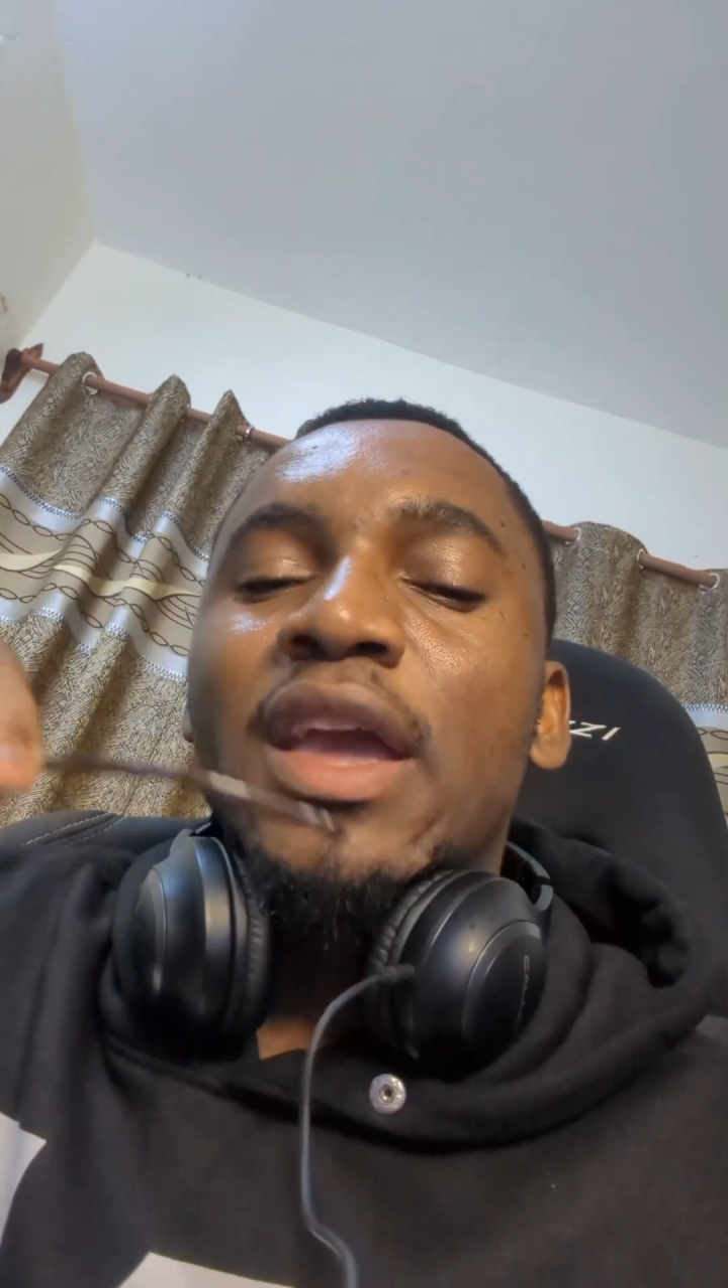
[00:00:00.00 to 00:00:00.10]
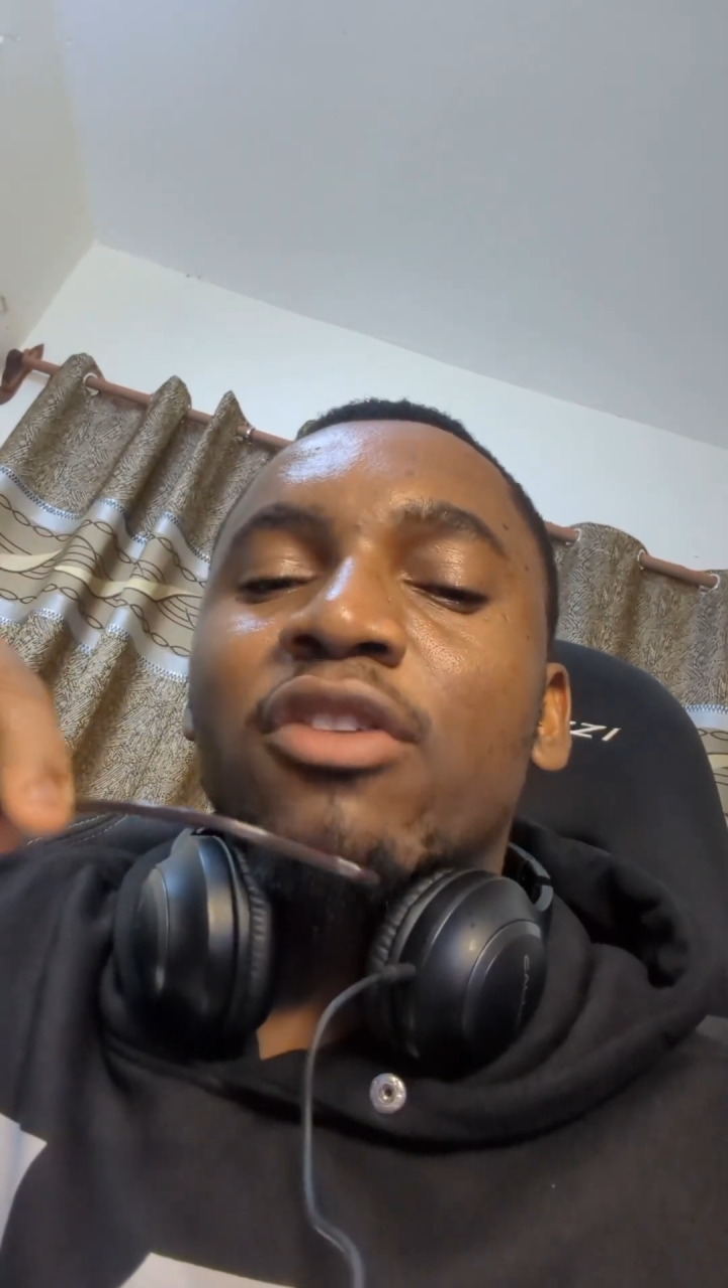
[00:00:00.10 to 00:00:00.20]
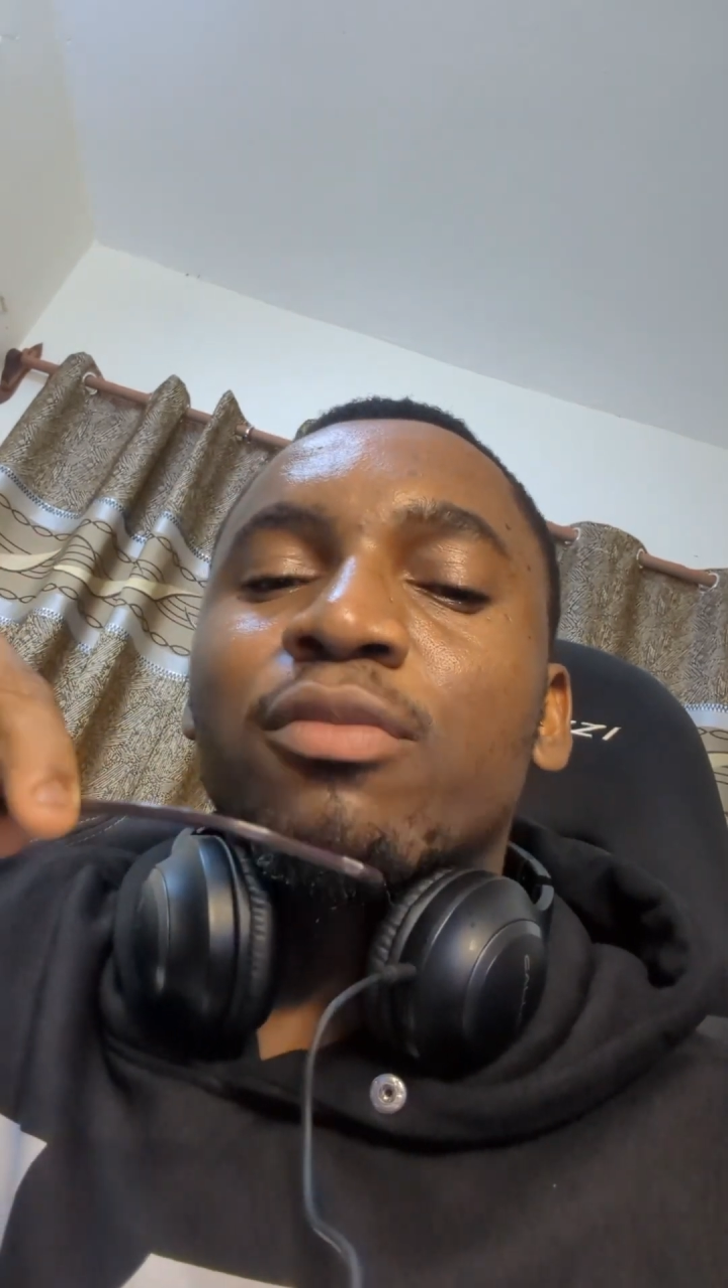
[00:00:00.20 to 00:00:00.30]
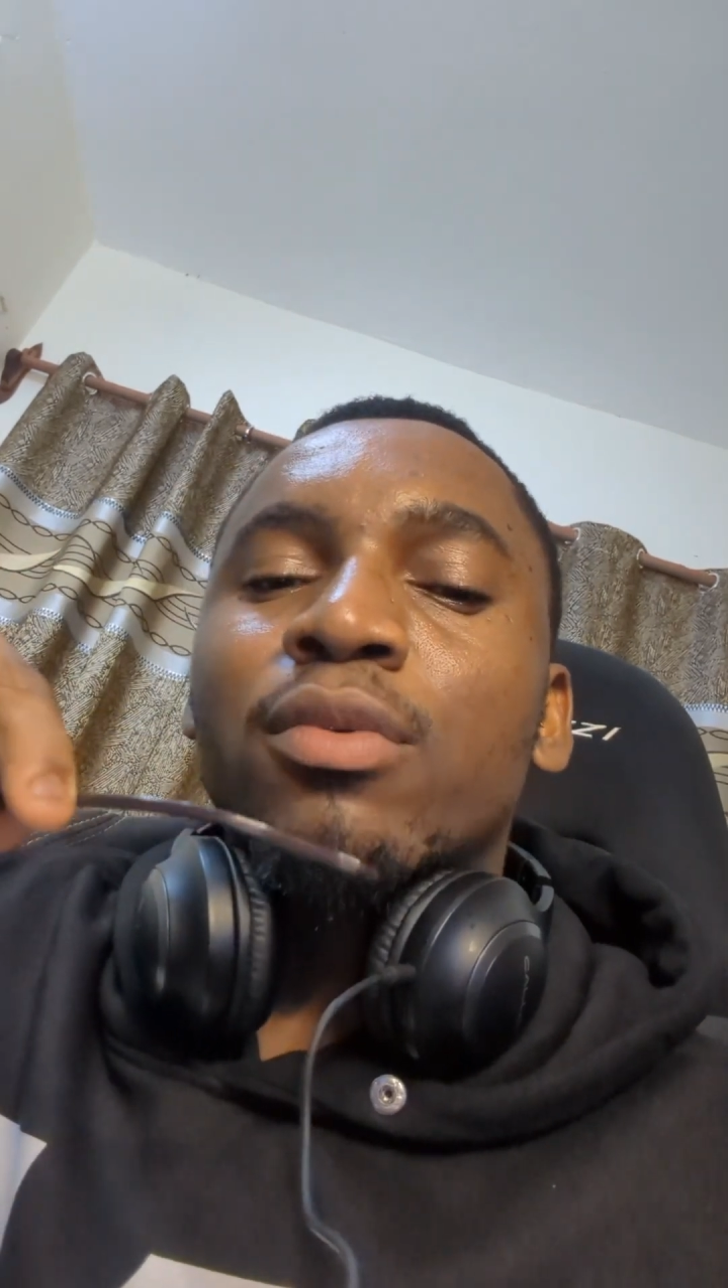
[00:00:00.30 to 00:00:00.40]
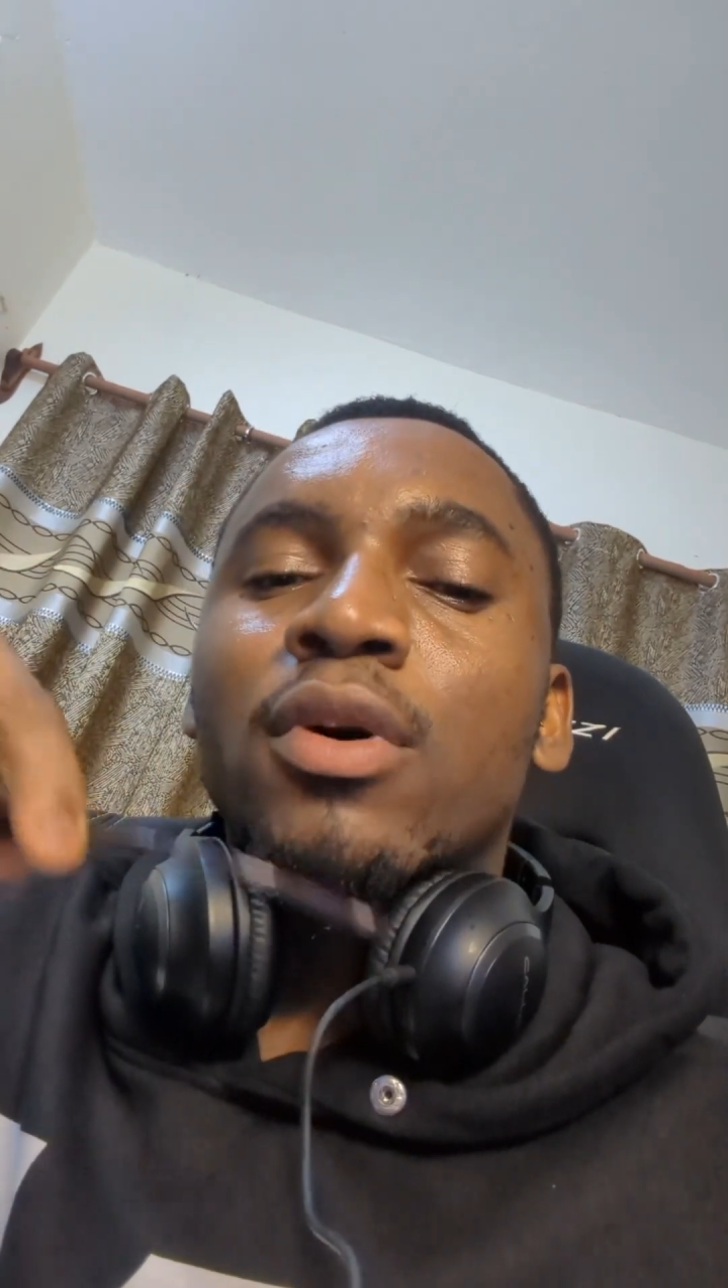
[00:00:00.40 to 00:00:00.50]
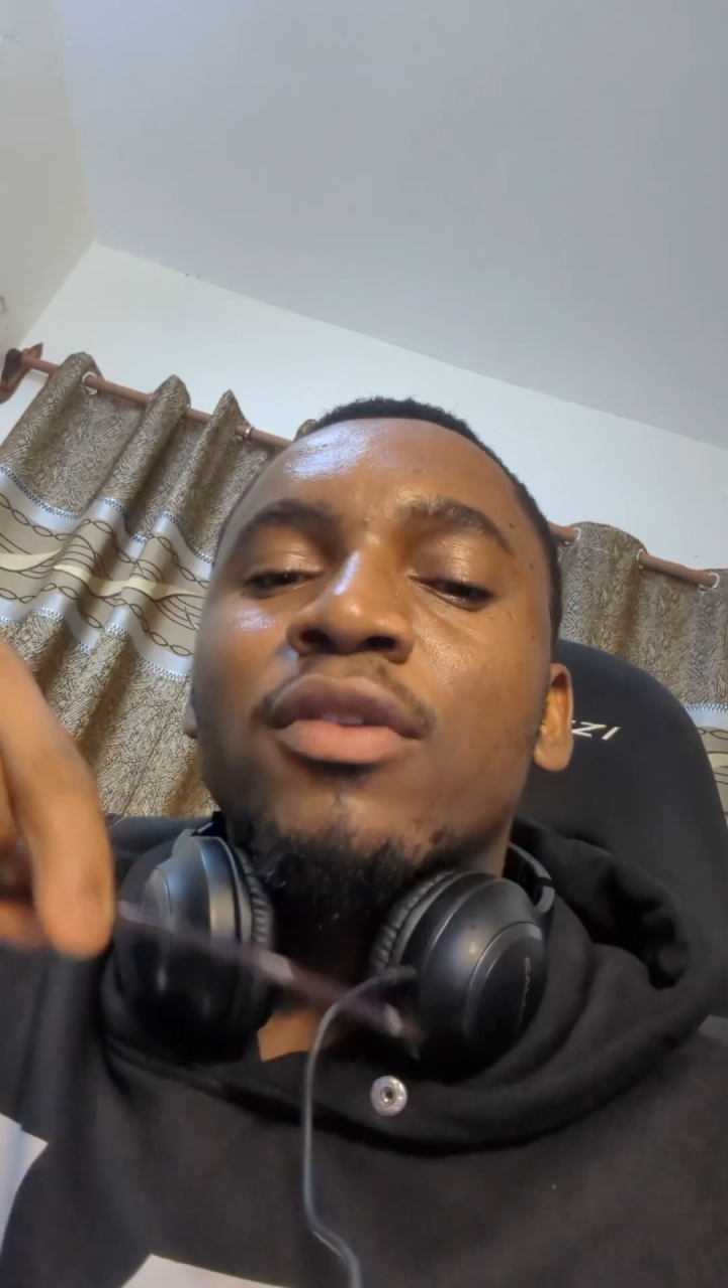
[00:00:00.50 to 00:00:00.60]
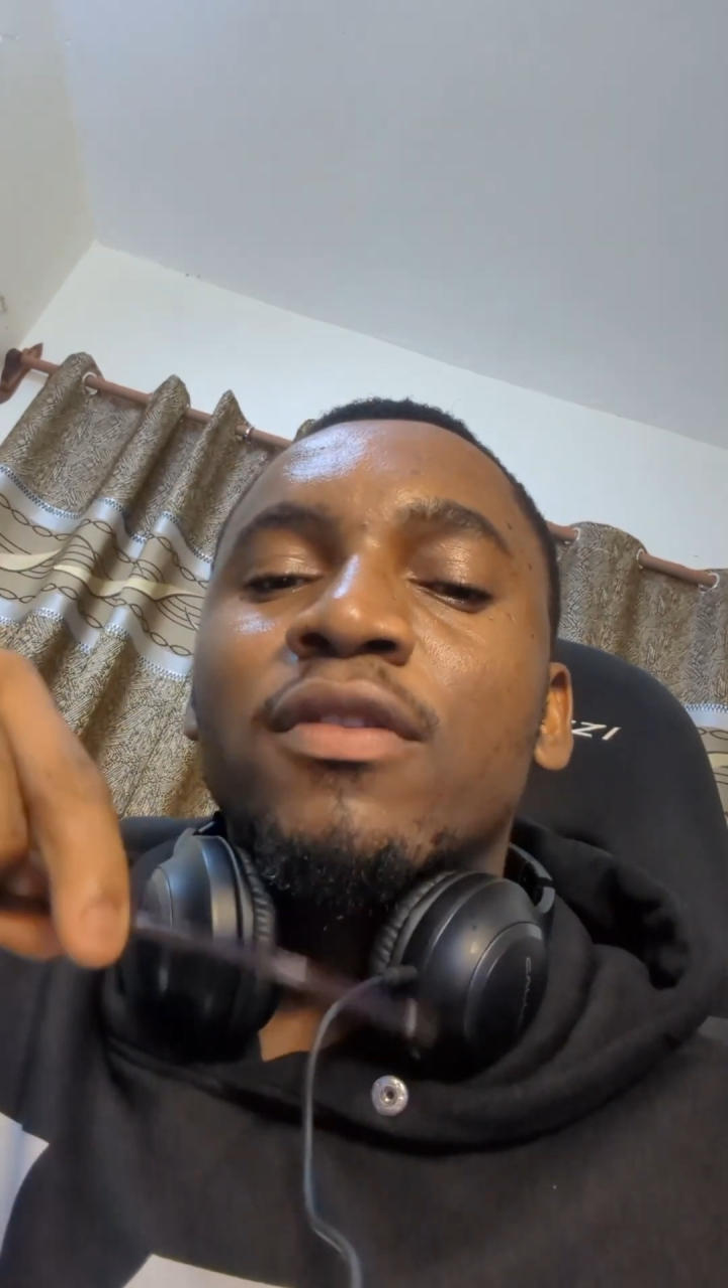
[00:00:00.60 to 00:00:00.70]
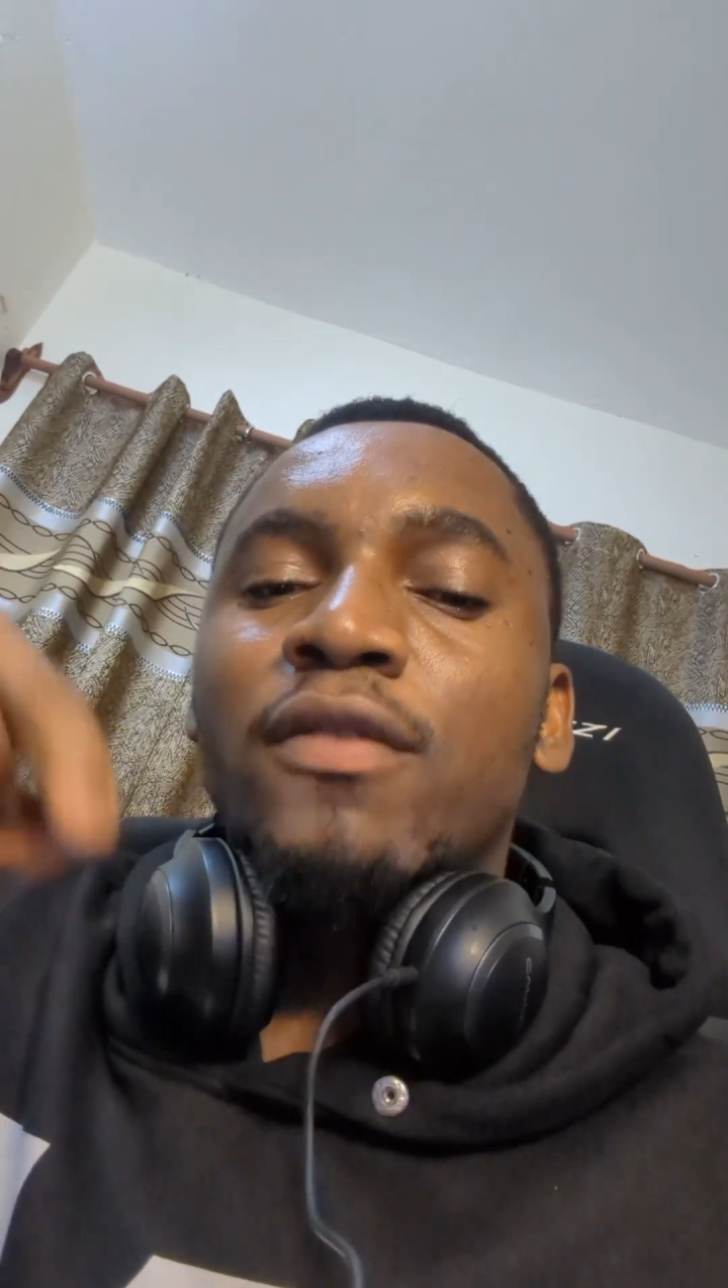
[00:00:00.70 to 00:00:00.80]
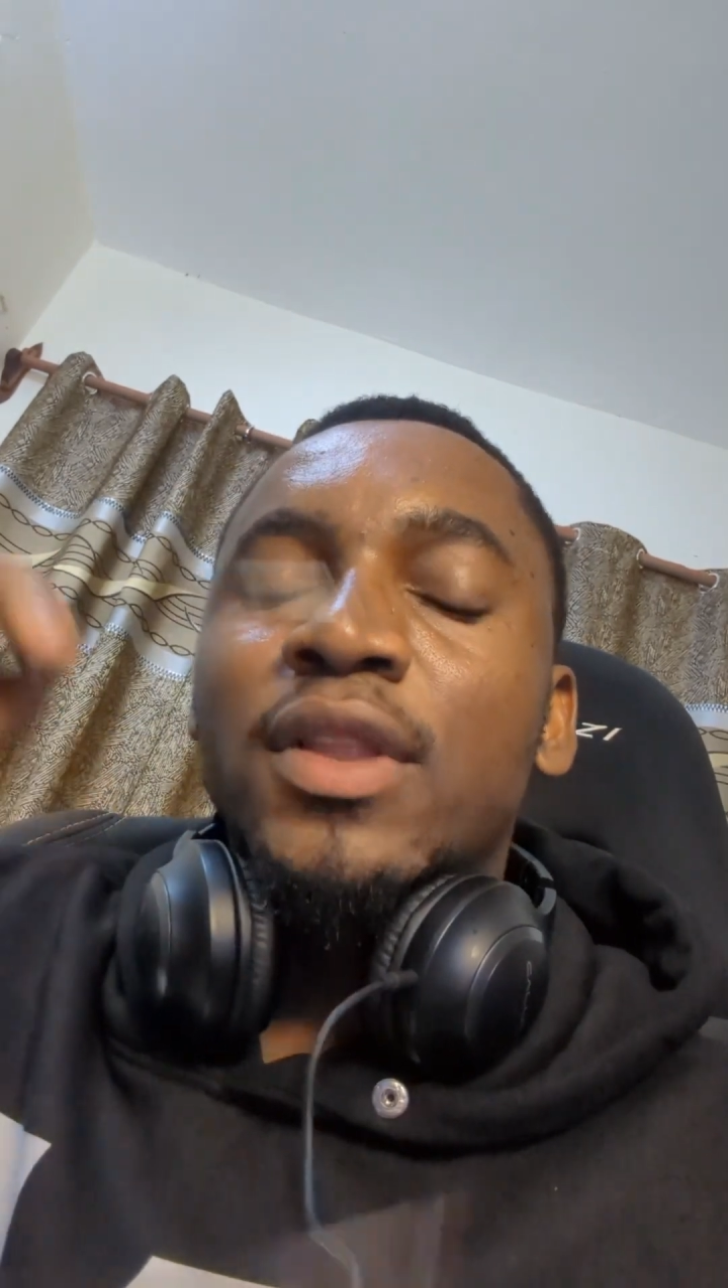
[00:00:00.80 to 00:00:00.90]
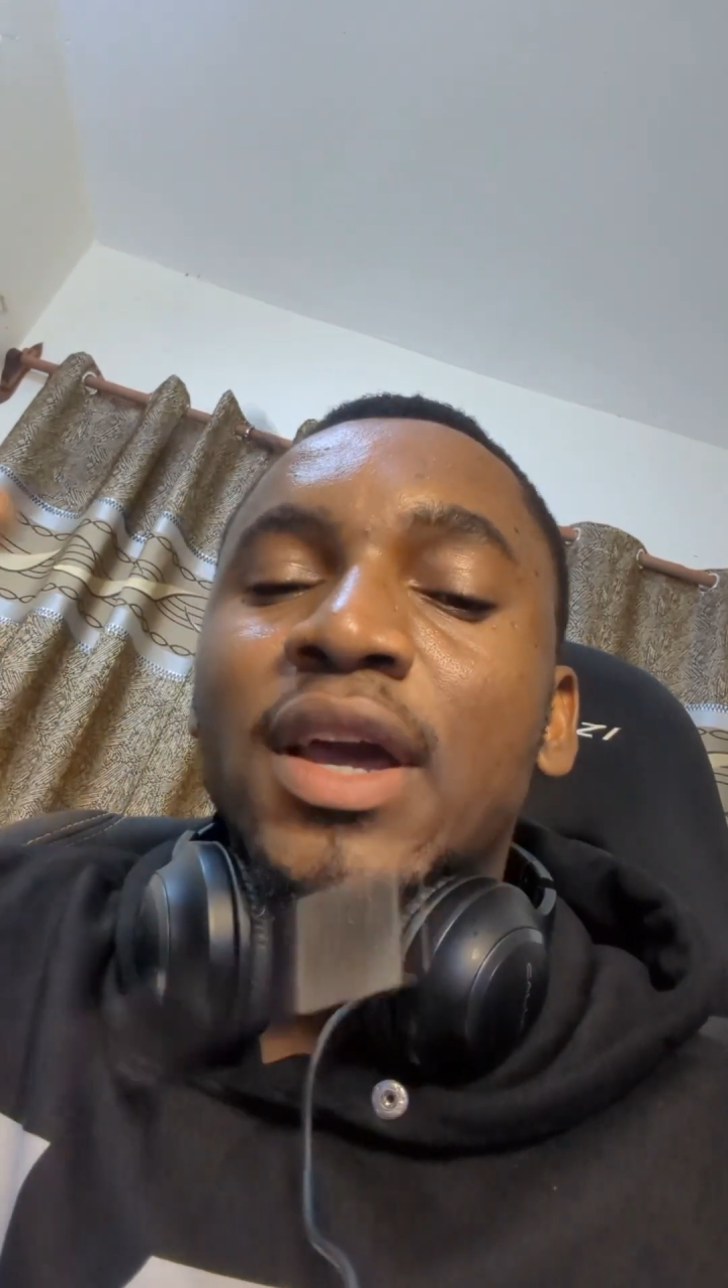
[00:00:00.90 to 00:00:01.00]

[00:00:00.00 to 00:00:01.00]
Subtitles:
explore different